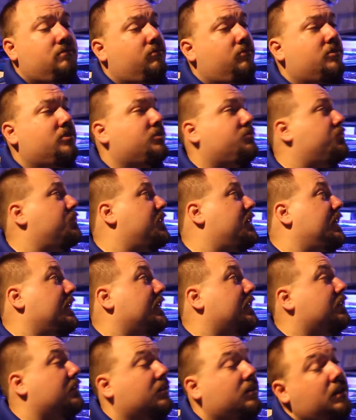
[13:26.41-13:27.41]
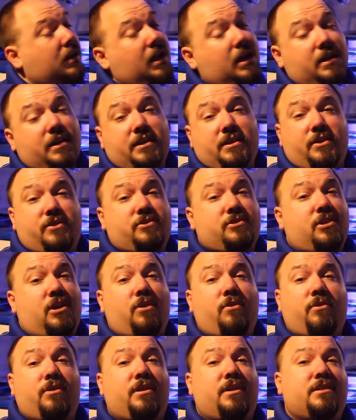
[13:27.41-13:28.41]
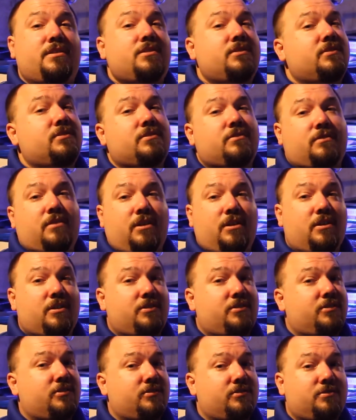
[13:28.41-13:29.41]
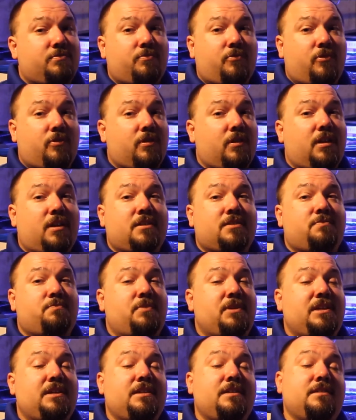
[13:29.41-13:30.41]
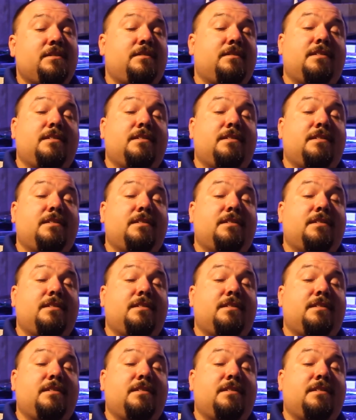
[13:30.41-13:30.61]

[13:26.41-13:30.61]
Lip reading: Once we get a lot of this going, it's going to just more or less be